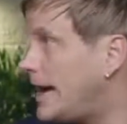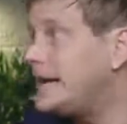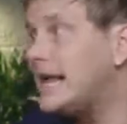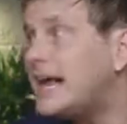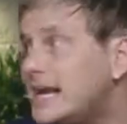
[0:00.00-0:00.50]

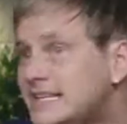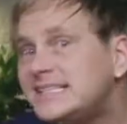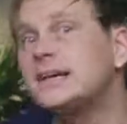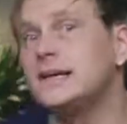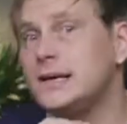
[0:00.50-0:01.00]
And that
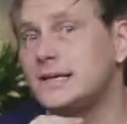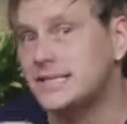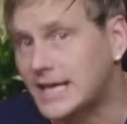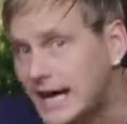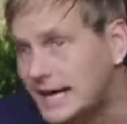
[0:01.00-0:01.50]
is
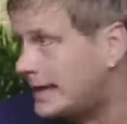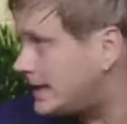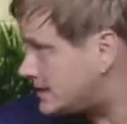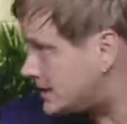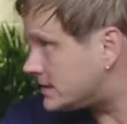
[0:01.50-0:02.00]
scary,
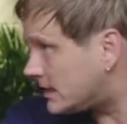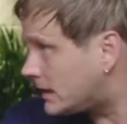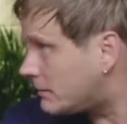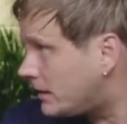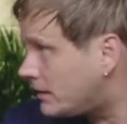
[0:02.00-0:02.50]
ladies and
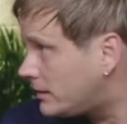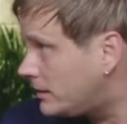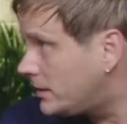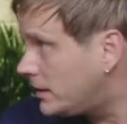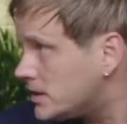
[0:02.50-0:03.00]
gentlemen.
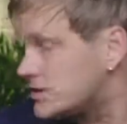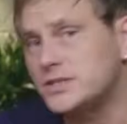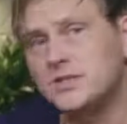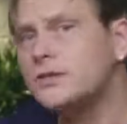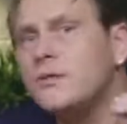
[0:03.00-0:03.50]
So
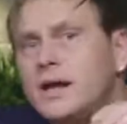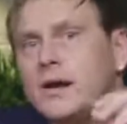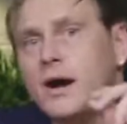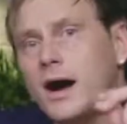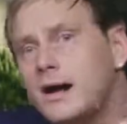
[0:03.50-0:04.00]
it's not only
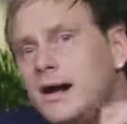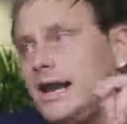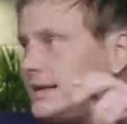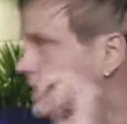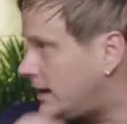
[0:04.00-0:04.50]
an
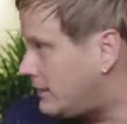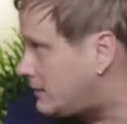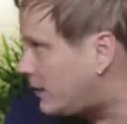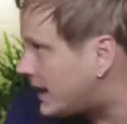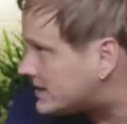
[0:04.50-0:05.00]
ugly thing
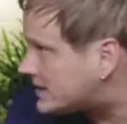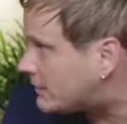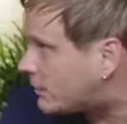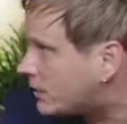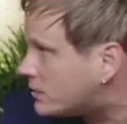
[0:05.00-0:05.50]
with
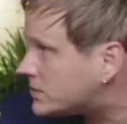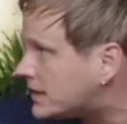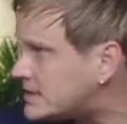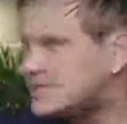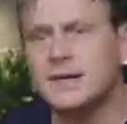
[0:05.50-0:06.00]
plastic
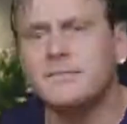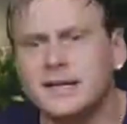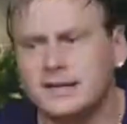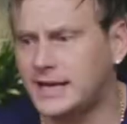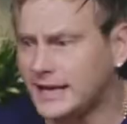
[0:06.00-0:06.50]
pollution, it's
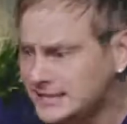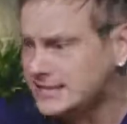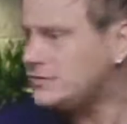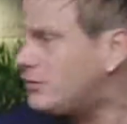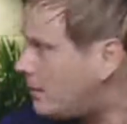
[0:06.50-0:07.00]
something that
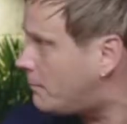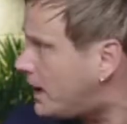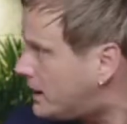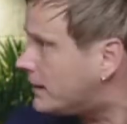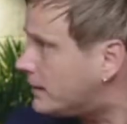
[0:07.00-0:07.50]
gets into our
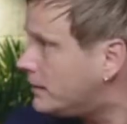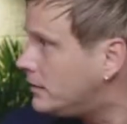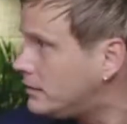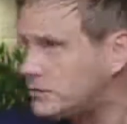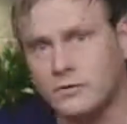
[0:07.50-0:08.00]
body
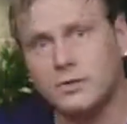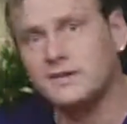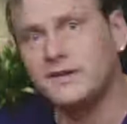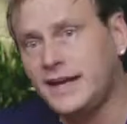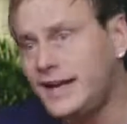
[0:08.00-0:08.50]
through
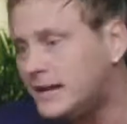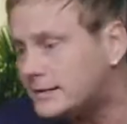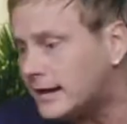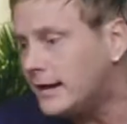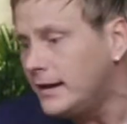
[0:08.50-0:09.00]
what we
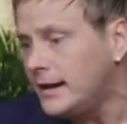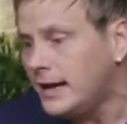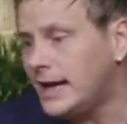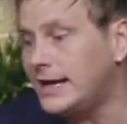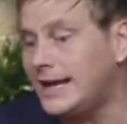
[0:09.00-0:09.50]
eat.
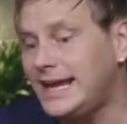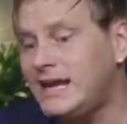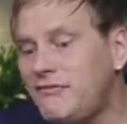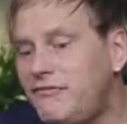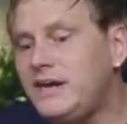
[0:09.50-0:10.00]
And
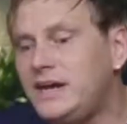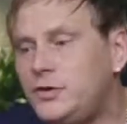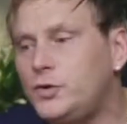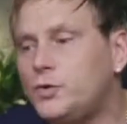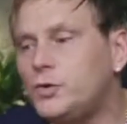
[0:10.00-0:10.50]
if we
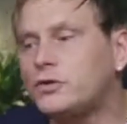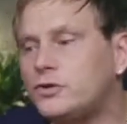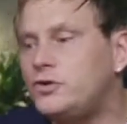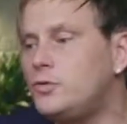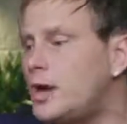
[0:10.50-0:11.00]
do
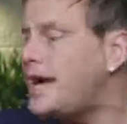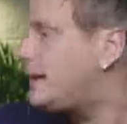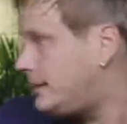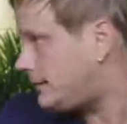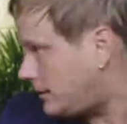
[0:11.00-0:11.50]
not do
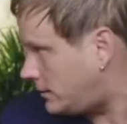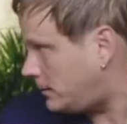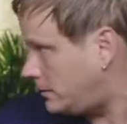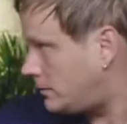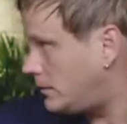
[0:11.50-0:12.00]
anything,
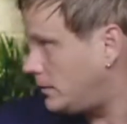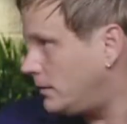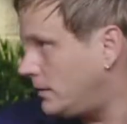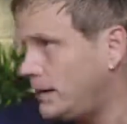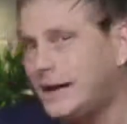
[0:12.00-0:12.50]

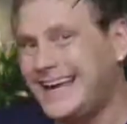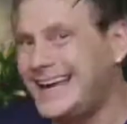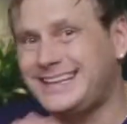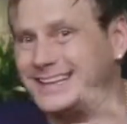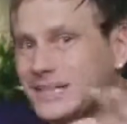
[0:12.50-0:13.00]

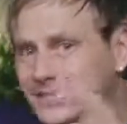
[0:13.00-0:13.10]
it